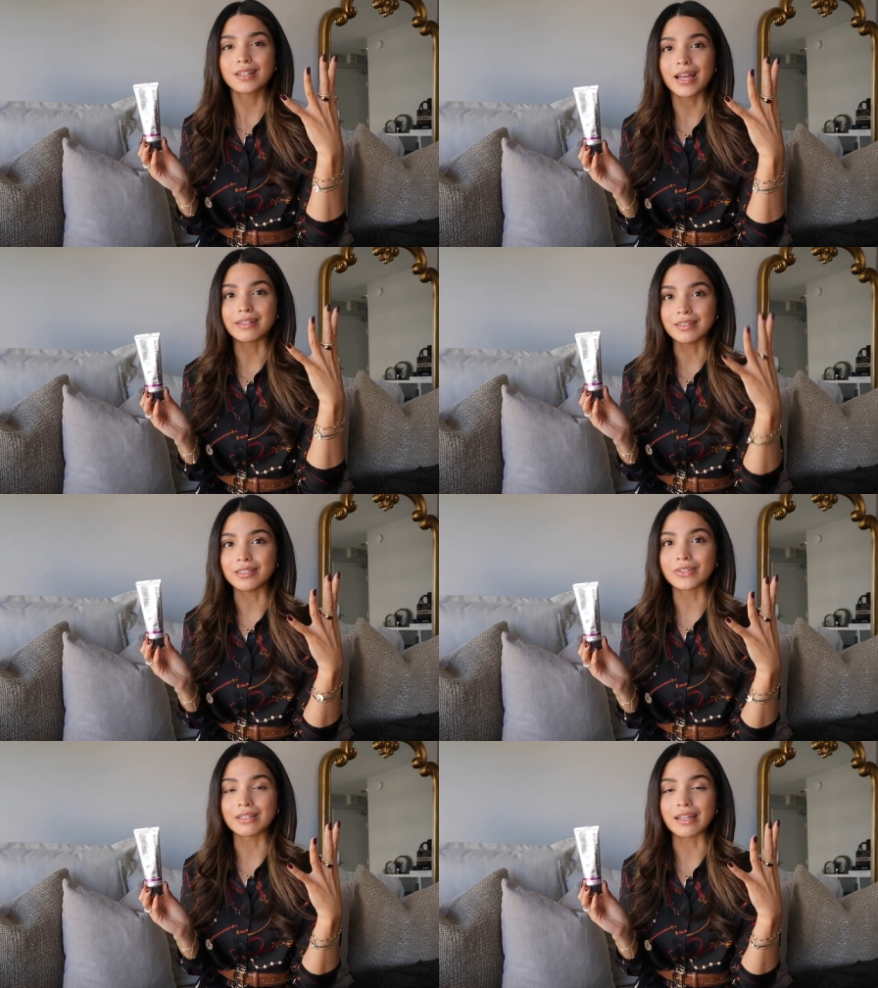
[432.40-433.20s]
and
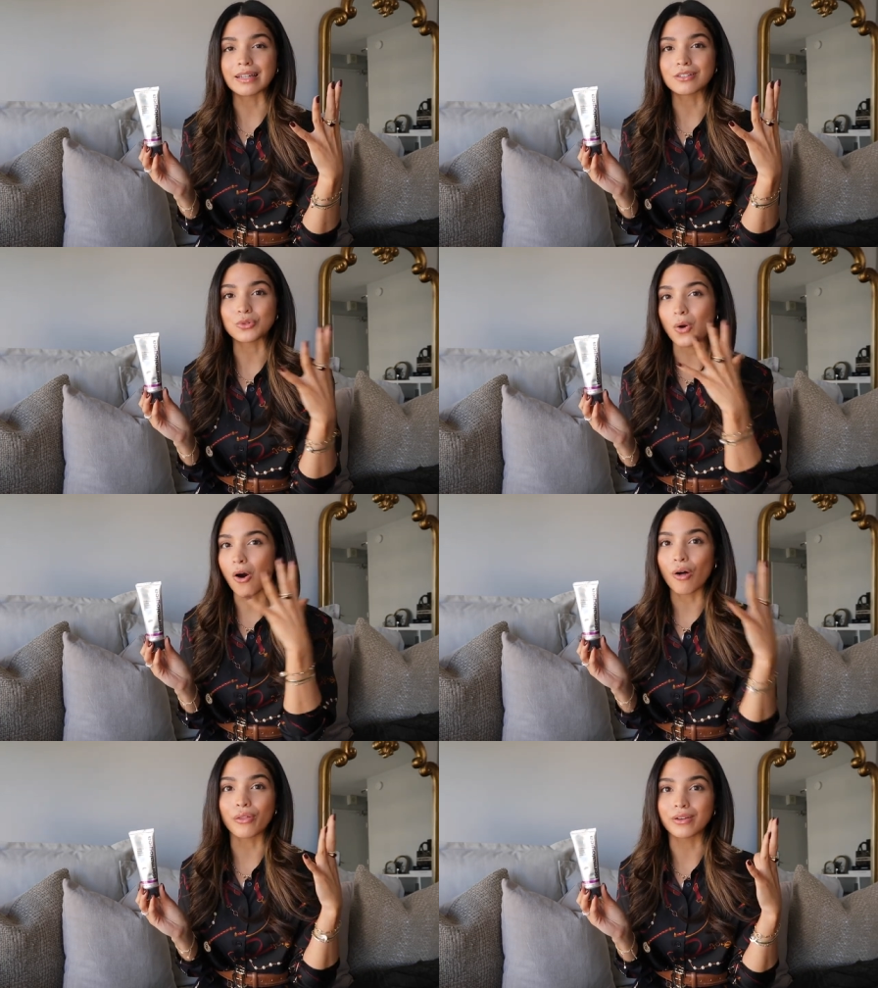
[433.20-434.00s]
leave it like do
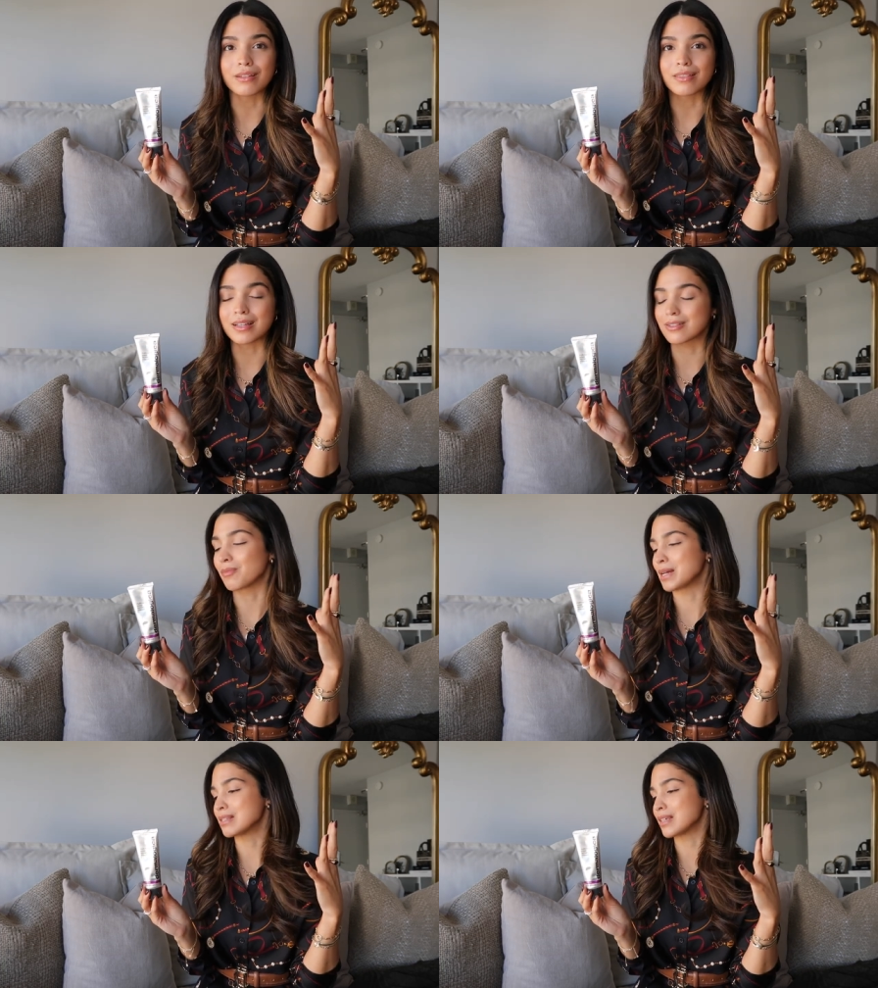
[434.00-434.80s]
all the good things
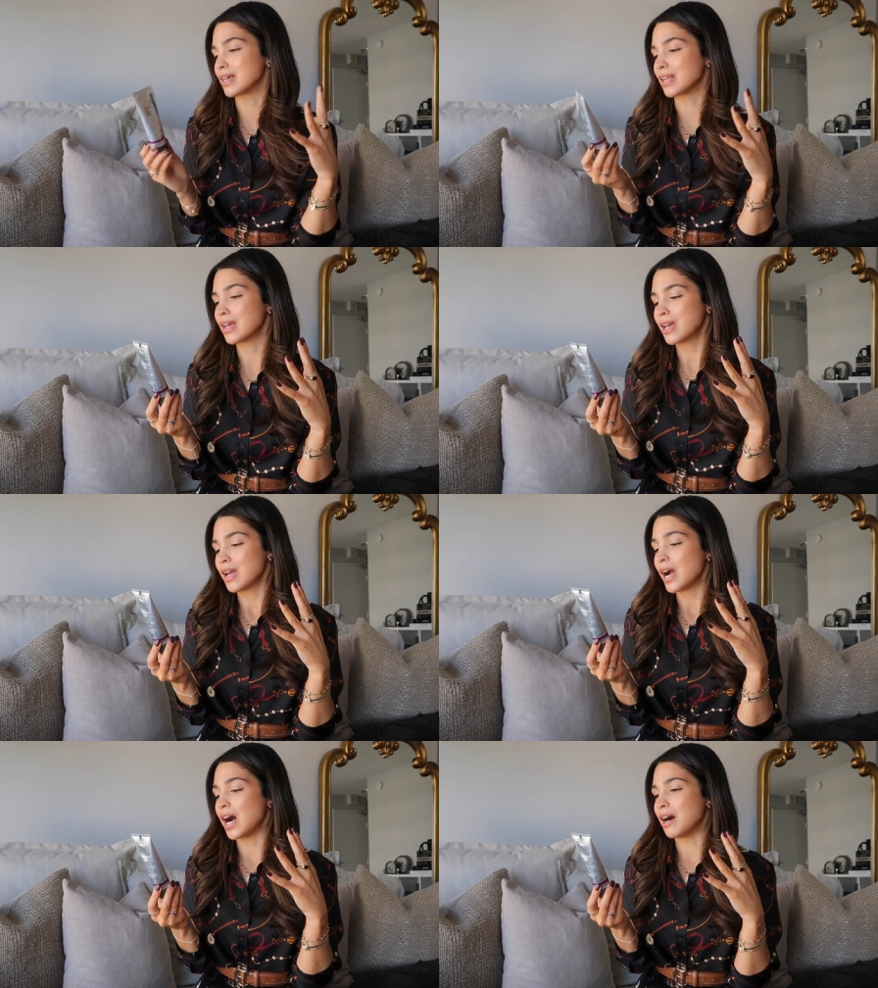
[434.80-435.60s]
on my skin.
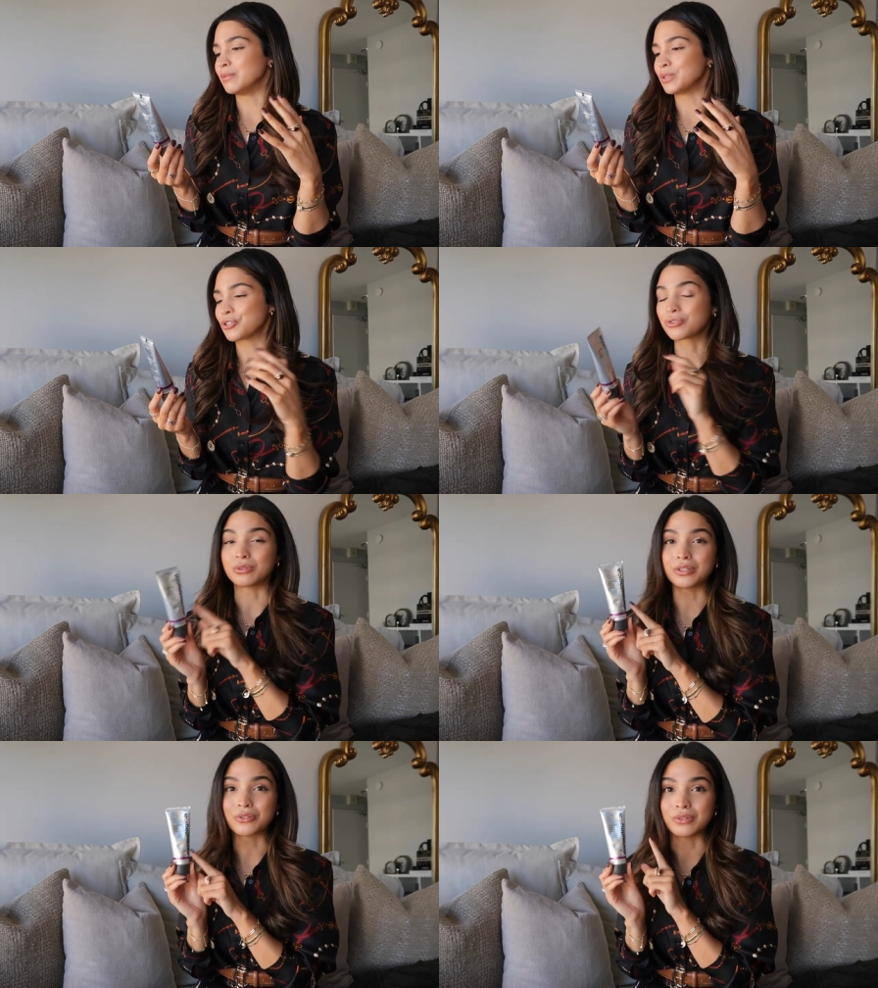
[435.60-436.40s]
Um,
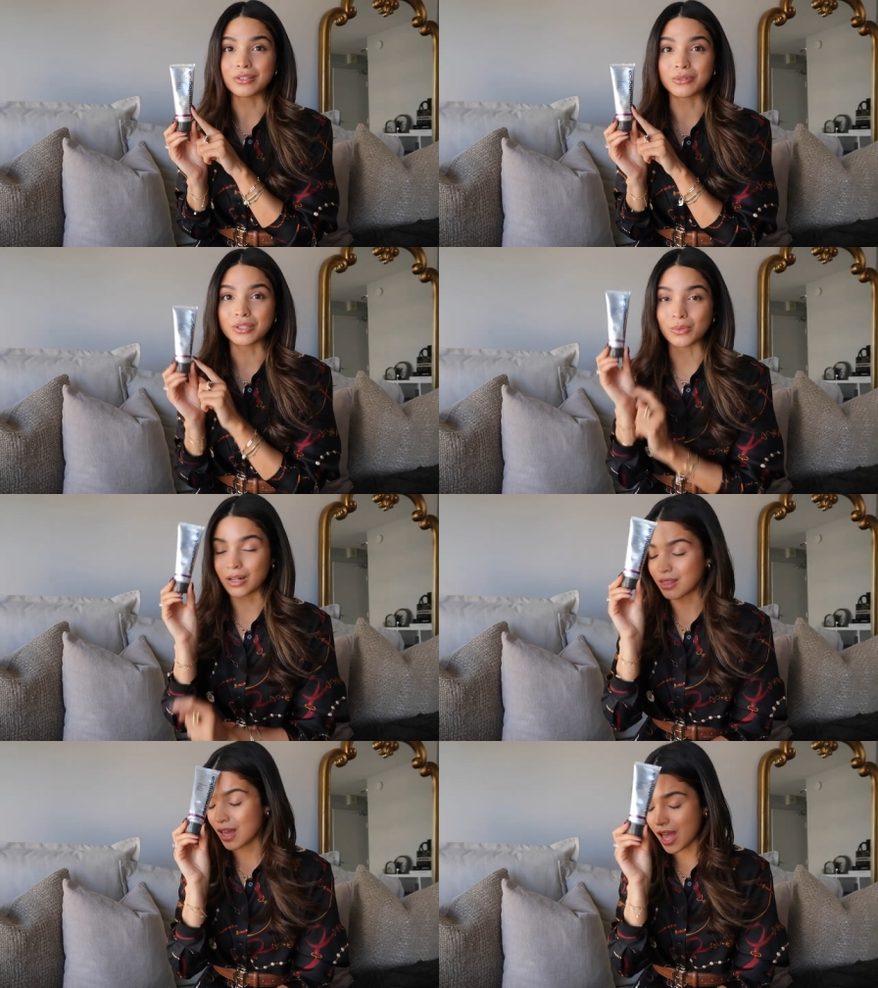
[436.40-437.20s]
truly, truly, truly
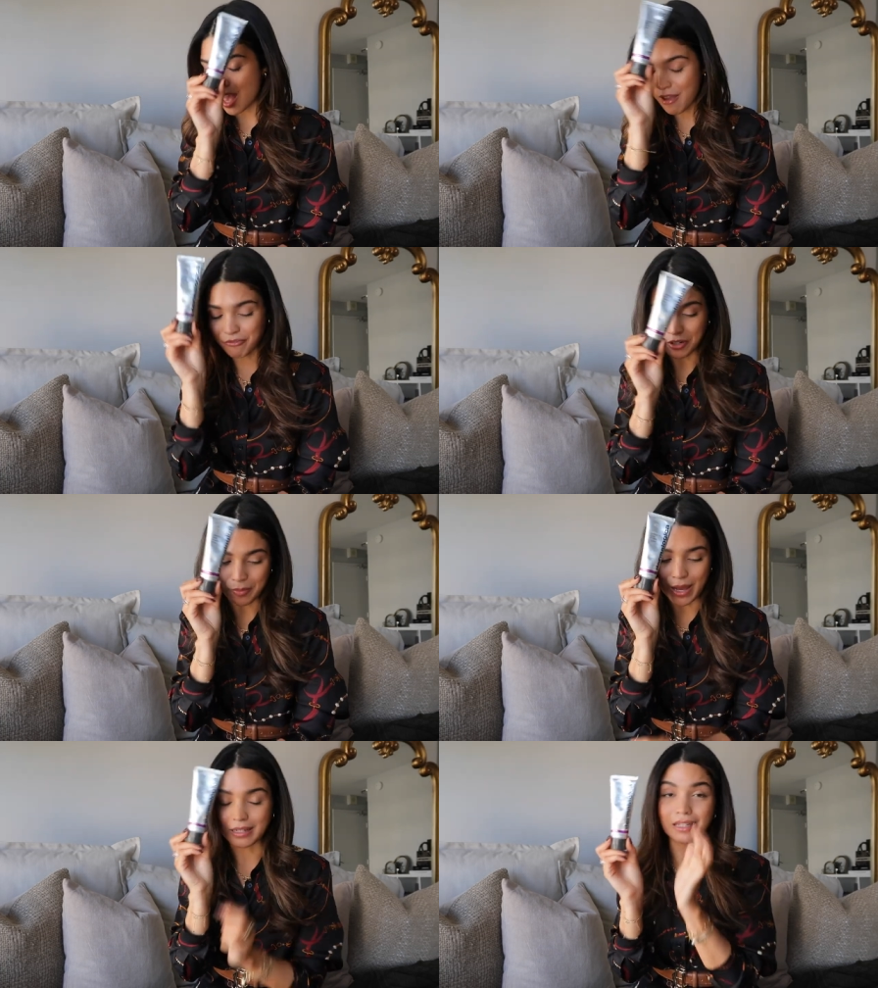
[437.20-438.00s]
worth every
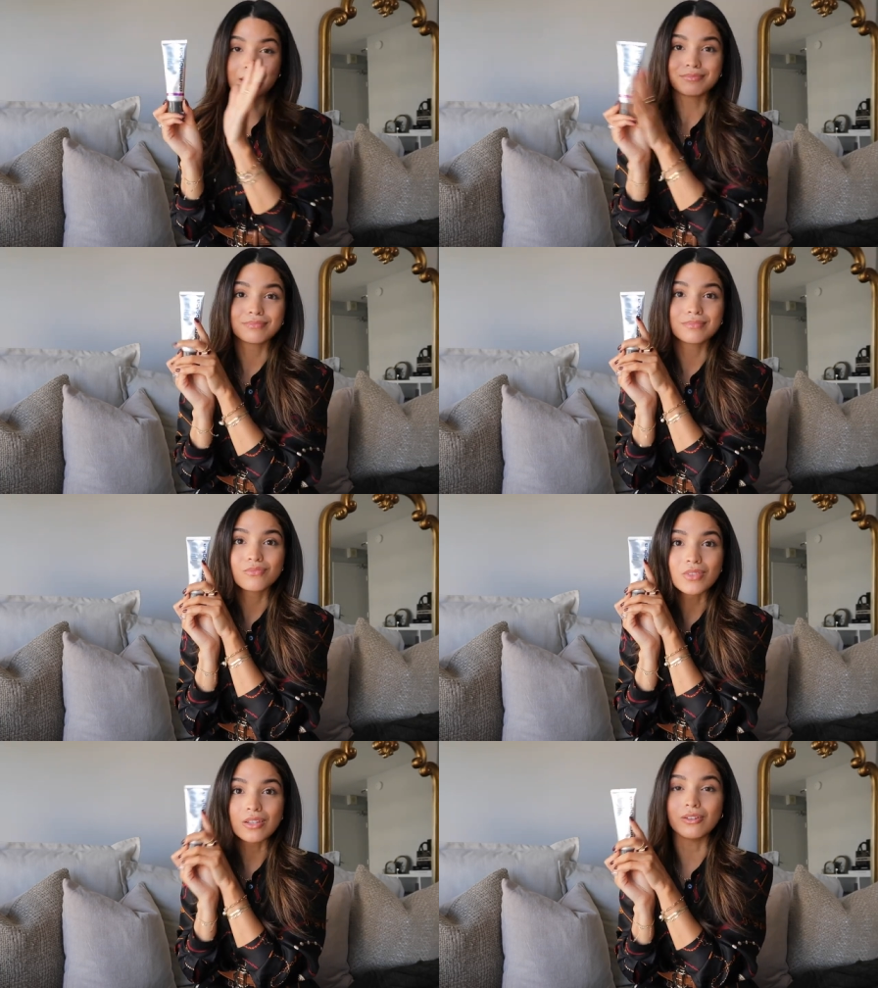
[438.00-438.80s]
penny.
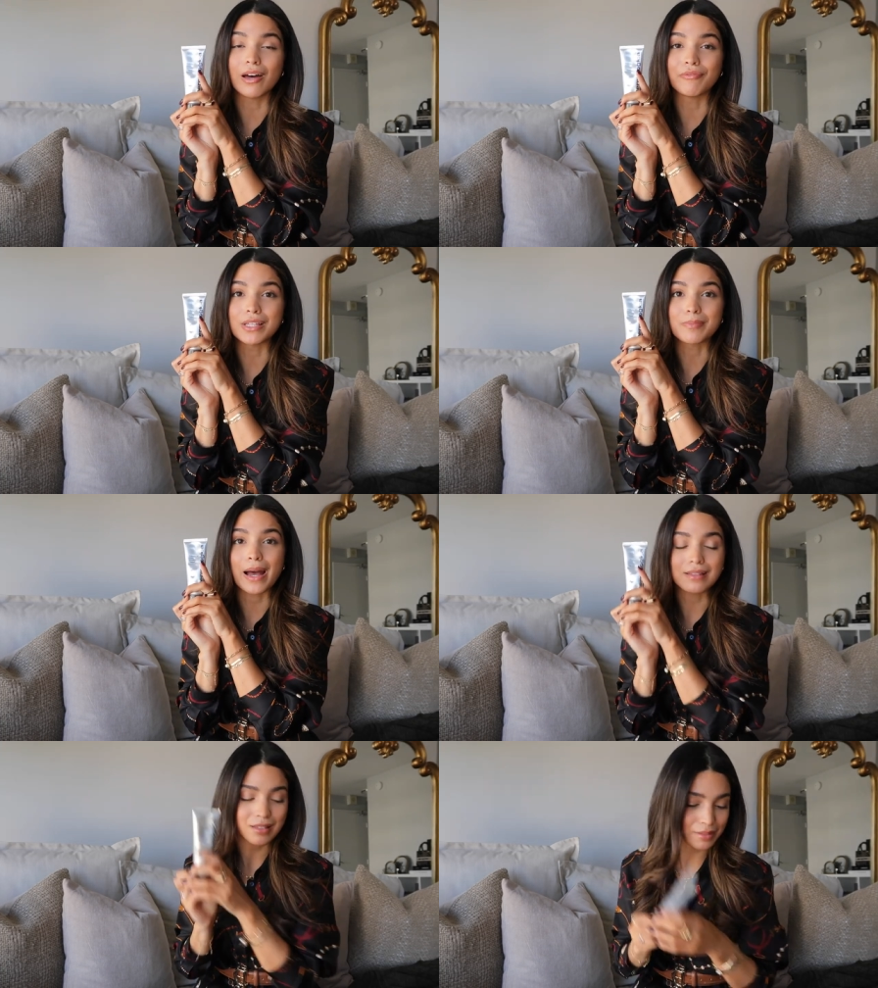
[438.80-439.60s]
Love this
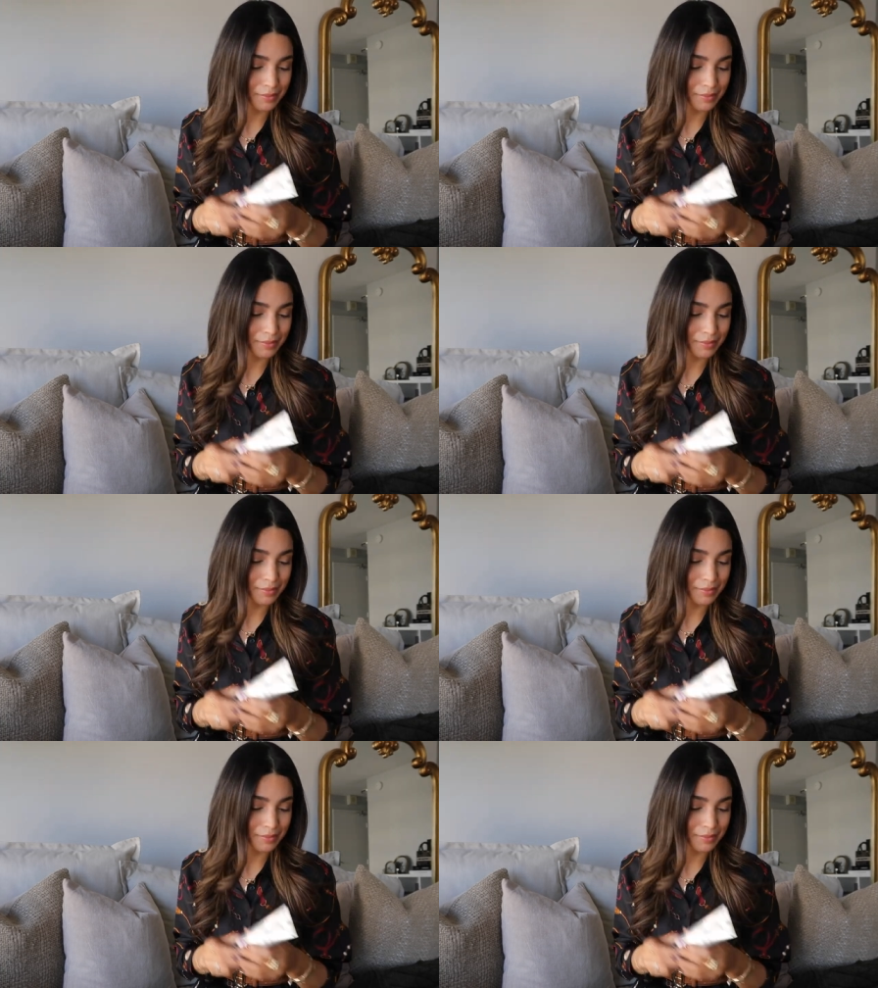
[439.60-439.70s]
mask.